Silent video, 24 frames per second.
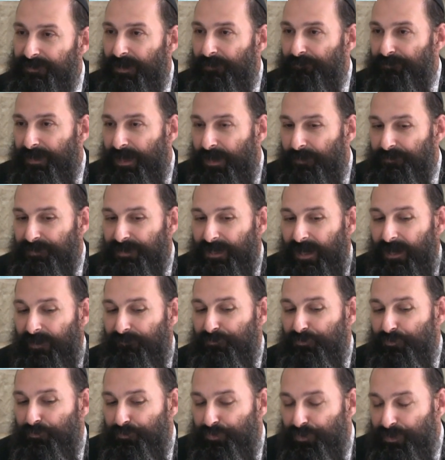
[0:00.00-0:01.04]
Sometimes I
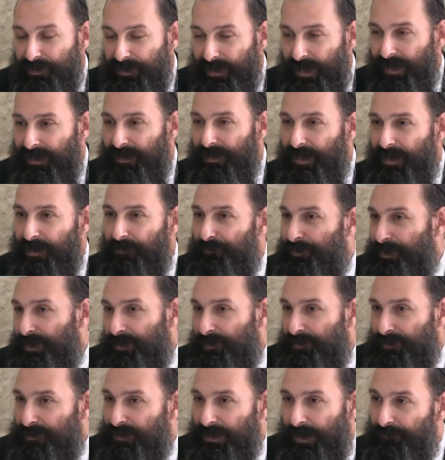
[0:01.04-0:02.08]
have to pretend like
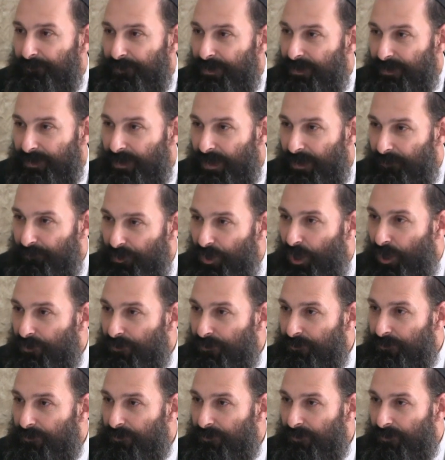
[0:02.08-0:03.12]
being something that I'm
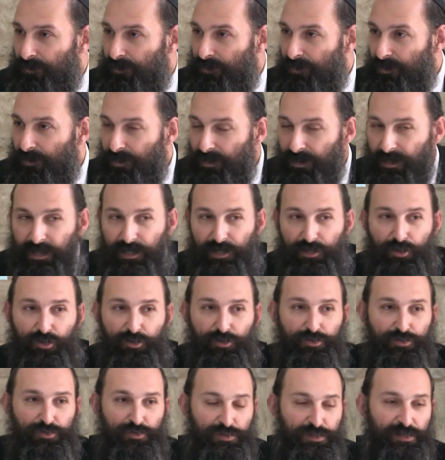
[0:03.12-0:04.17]
not in
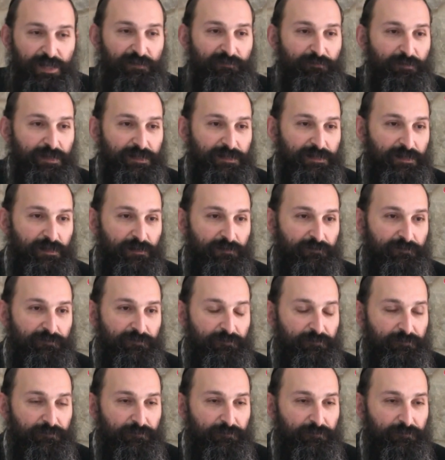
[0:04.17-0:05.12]
order to save myself.